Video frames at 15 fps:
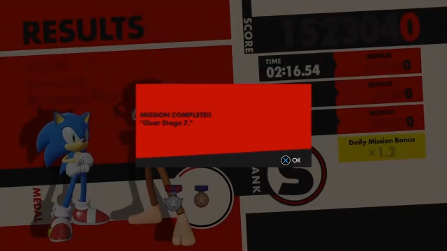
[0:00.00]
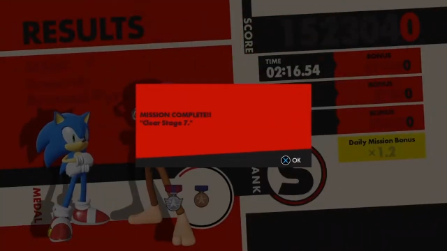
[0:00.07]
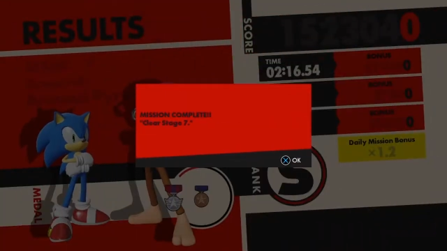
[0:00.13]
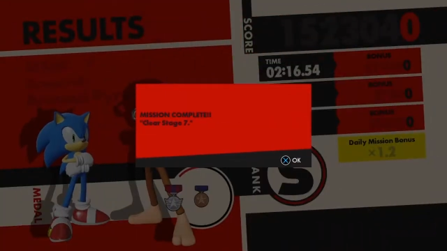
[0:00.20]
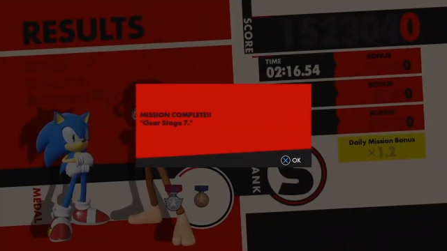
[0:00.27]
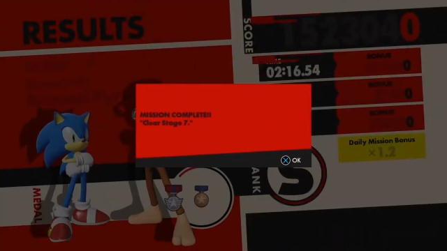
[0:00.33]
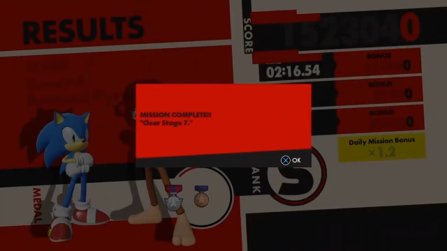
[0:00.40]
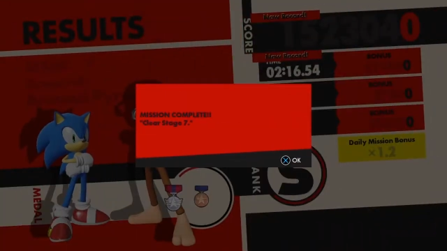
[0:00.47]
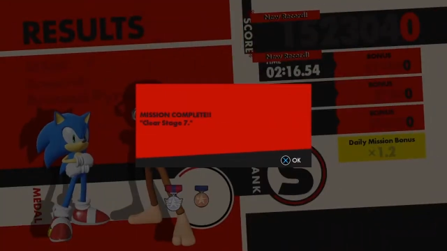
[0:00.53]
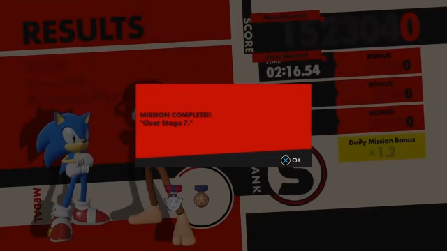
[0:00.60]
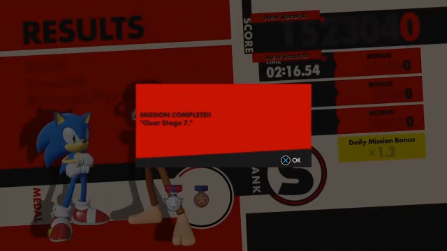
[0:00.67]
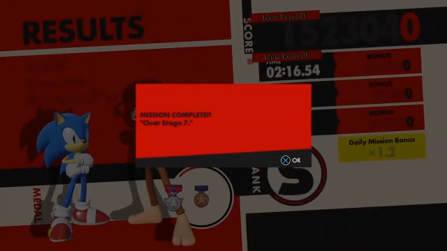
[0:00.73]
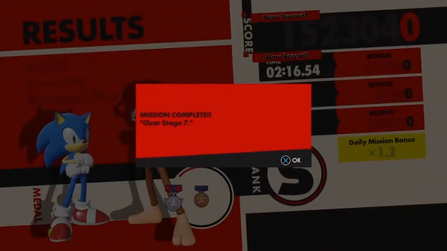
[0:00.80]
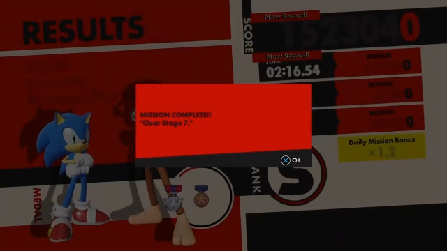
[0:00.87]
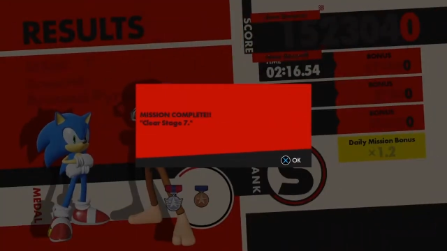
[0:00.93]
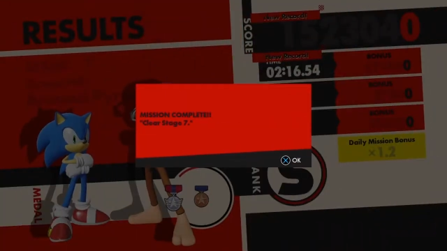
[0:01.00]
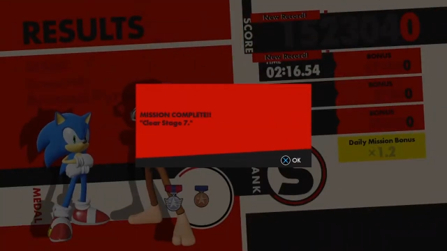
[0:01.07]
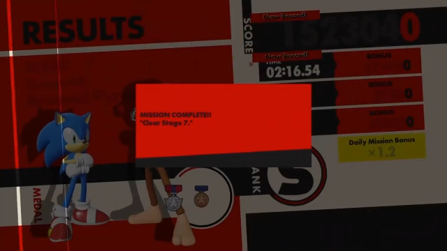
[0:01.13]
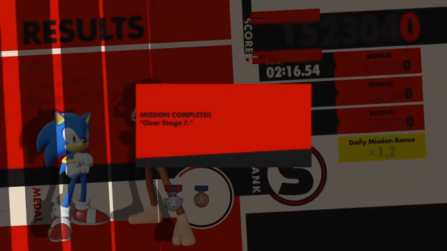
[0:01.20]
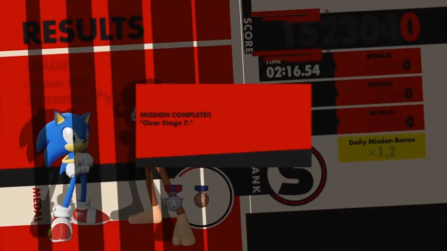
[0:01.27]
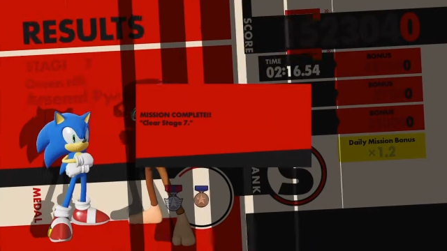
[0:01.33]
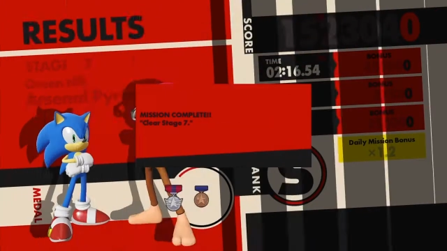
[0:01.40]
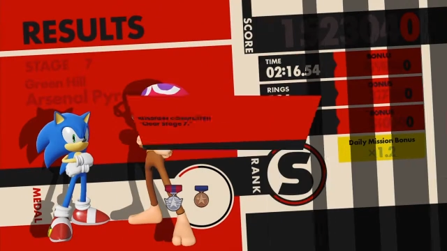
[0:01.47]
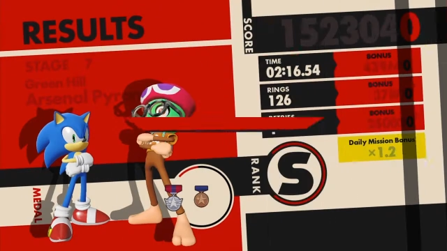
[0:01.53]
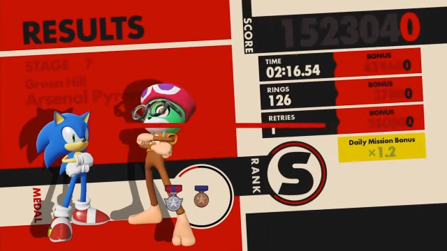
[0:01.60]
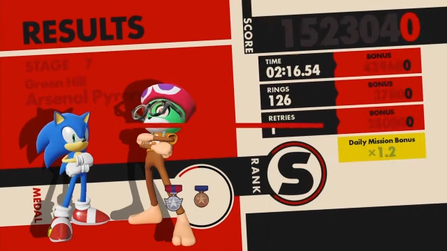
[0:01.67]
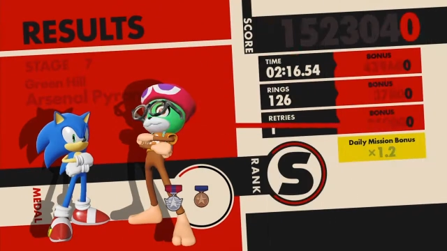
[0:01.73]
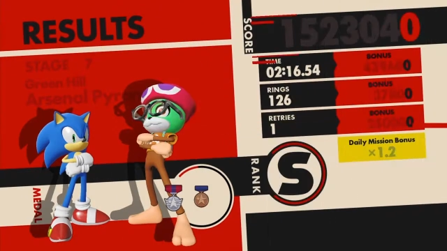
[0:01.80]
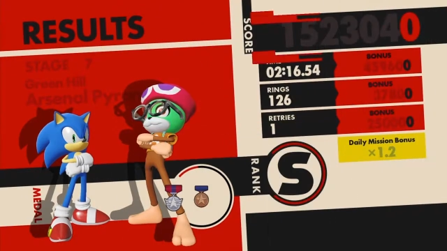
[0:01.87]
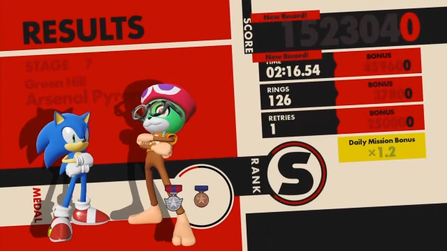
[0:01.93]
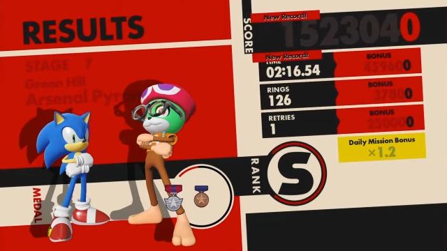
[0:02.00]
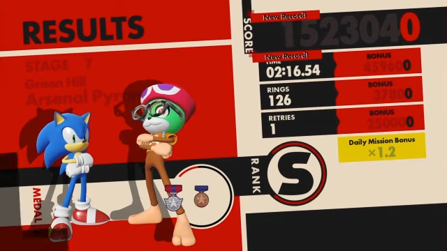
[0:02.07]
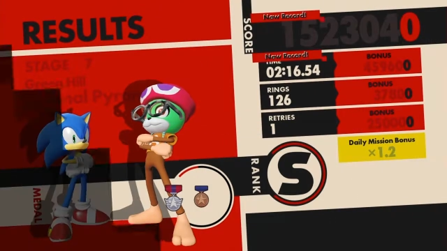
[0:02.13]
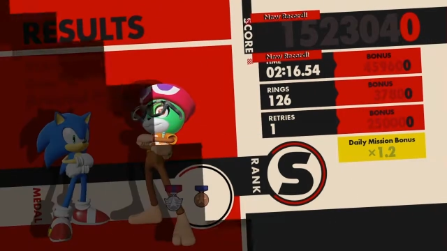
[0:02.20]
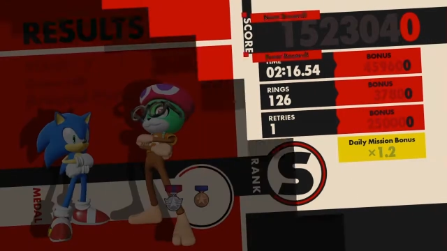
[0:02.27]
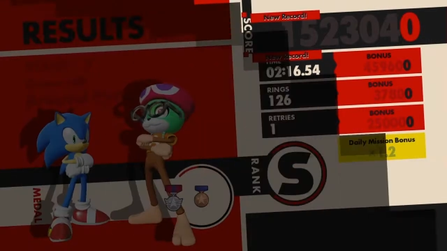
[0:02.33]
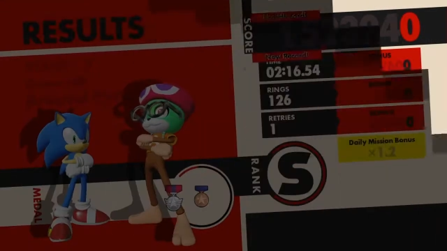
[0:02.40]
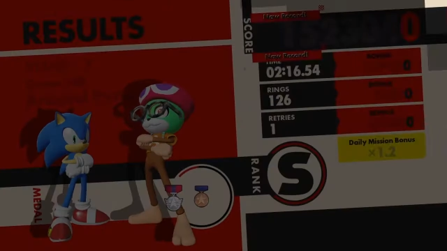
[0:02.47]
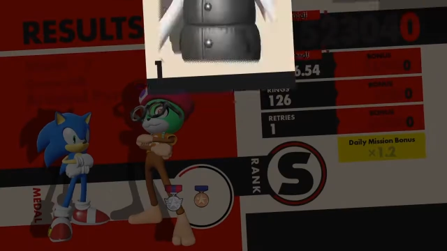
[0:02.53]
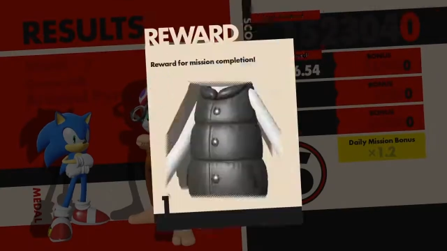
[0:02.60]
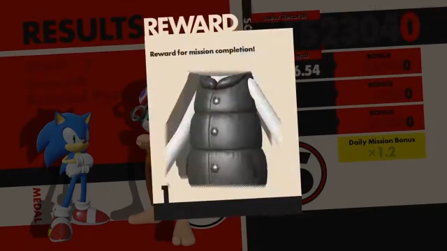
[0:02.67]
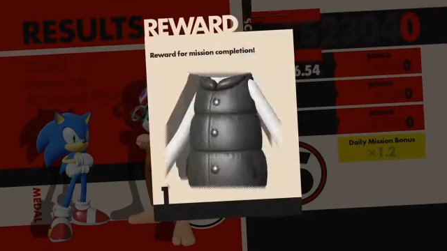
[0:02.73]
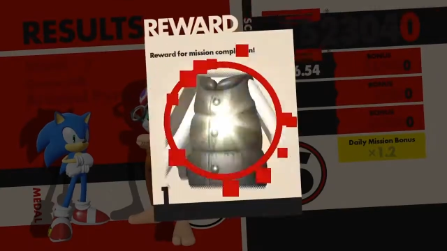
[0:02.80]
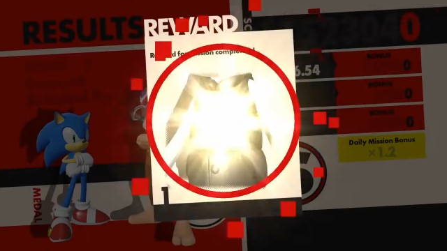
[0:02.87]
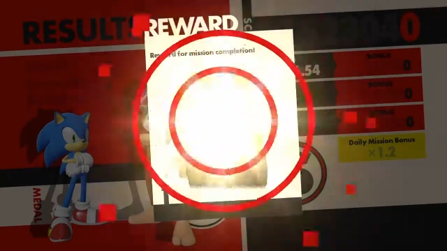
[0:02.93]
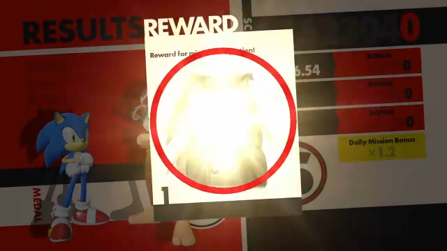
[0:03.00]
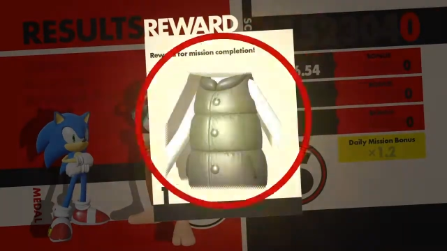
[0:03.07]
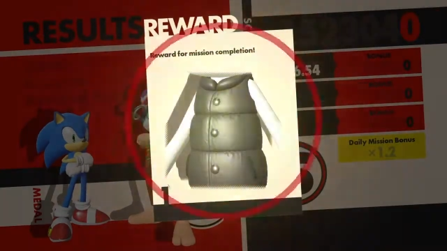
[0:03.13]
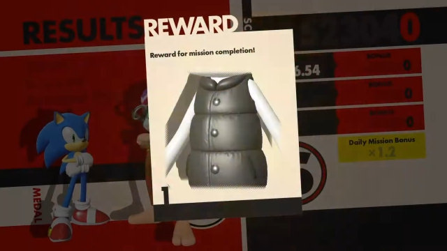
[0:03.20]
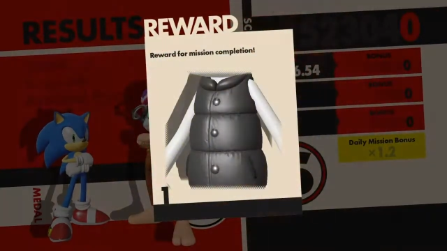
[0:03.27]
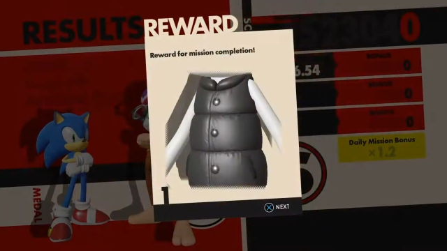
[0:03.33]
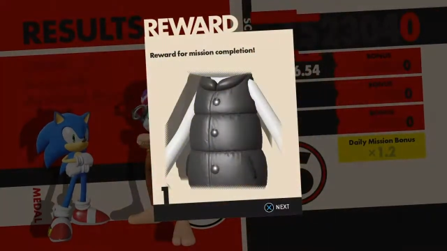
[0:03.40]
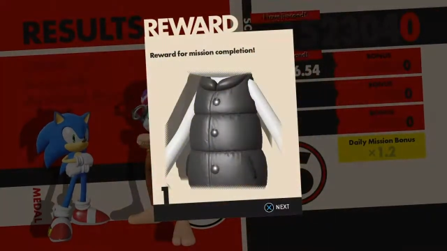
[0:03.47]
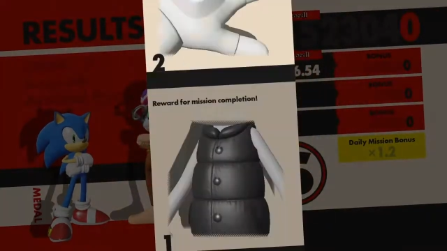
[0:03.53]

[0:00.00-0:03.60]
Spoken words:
(no speaker visible)